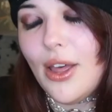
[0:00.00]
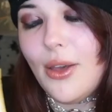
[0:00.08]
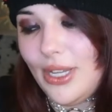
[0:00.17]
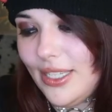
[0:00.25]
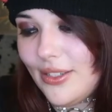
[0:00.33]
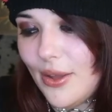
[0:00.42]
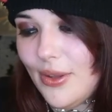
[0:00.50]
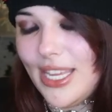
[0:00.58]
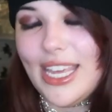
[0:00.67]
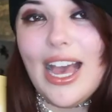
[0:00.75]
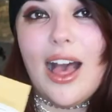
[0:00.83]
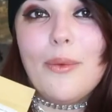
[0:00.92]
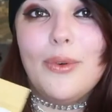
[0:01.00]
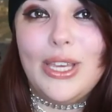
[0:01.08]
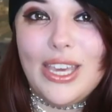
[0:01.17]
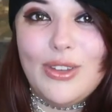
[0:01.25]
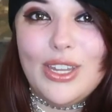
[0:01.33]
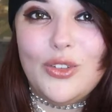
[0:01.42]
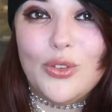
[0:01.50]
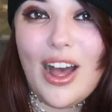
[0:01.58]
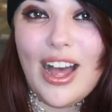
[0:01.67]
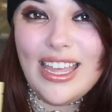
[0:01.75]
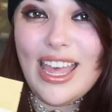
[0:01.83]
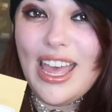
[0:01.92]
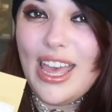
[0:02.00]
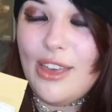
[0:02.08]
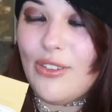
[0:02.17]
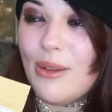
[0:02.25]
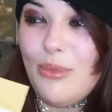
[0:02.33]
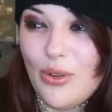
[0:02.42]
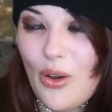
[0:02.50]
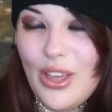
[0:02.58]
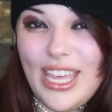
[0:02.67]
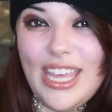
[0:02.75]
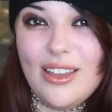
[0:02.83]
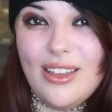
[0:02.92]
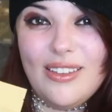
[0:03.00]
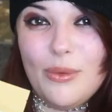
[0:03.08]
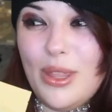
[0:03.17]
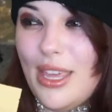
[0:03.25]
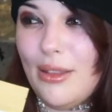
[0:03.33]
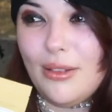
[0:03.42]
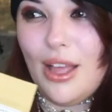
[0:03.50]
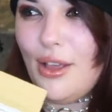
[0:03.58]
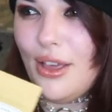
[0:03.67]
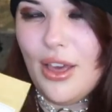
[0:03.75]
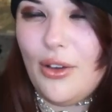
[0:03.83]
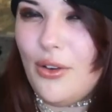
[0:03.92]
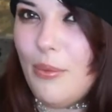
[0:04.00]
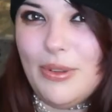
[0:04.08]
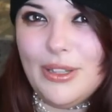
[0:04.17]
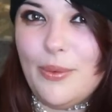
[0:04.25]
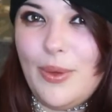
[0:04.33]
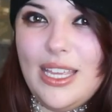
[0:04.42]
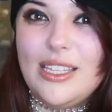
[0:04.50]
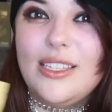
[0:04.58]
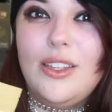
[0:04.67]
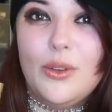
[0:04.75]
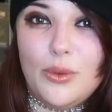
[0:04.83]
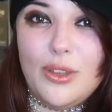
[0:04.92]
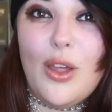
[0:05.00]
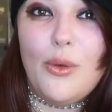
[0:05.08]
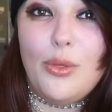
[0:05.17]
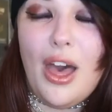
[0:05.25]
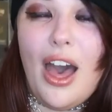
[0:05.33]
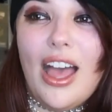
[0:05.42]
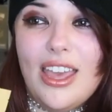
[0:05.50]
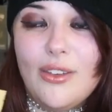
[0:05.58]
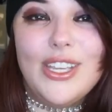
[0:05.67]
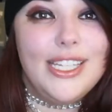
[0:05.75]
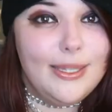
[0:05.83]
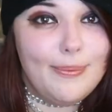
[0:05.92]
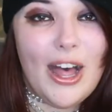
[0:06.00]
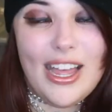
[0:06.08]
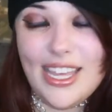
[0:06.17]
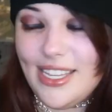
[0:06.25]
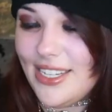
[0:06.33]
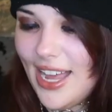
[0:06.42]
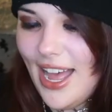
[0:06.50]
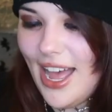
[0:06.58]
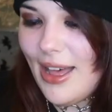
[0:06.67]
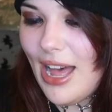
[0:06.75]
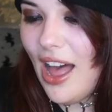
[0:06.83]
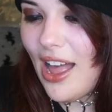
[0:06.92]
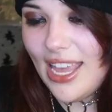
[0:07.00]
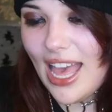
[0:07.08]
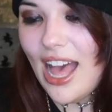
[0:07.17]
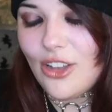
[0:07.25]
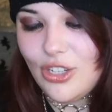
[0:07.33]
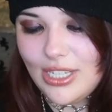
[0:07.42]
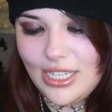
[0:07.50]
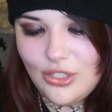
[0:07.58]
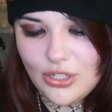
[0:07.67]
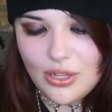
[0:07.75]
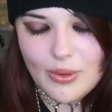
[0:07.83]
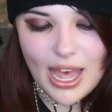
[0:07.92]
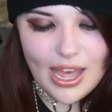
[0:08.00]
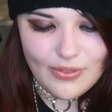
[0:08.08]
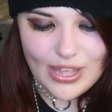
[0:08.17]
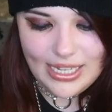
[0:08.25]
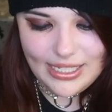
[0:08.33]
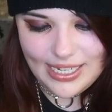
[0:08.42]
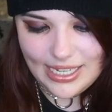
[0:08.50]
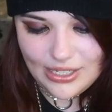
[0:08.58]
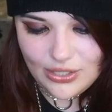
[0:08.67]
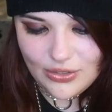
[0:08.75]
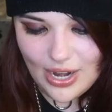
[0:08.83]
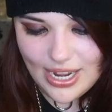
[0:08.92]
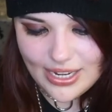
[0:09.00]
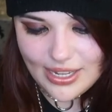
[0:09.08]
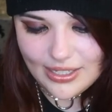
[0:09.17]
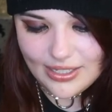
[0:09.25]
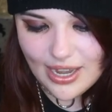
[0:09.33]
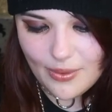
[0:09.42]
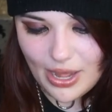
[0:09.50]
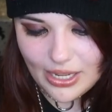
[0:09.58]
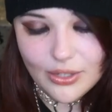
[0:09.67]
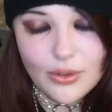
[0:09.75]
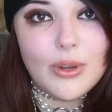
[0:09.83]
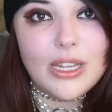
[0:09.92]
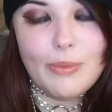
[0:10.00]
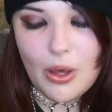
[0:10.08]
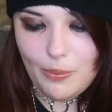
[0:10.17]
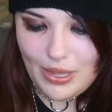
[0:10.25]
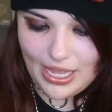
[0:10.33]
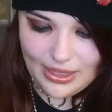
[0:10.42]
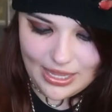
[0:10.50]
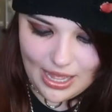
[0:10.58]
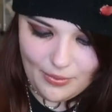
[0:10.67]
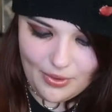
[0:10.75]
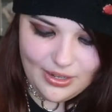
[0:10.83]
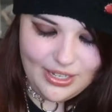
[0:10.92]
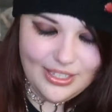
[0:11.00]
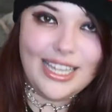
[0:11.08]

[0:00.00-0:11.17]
Okie dokie, I will give it a try. If I'm not here within like a couple of weeks, you'll know that I have expired. I actually do have a tea strainer, so I can always pop it in that one.